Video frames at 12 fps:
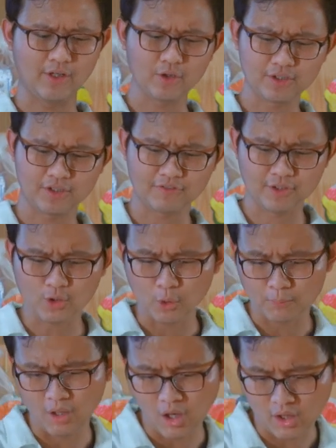right? All the different
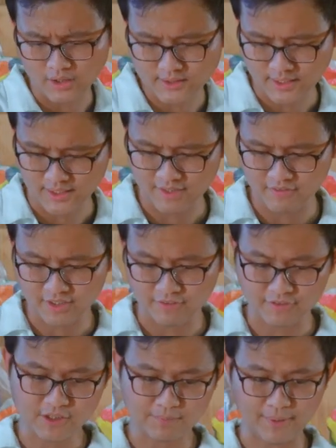code blocks and having
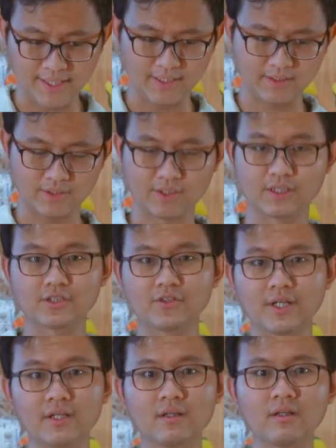different sprites on the
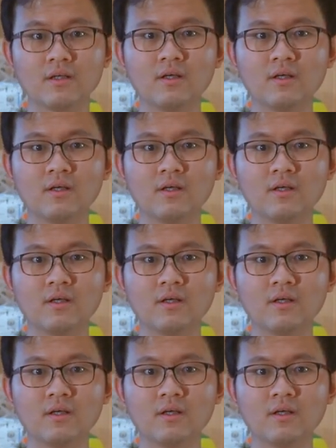screen.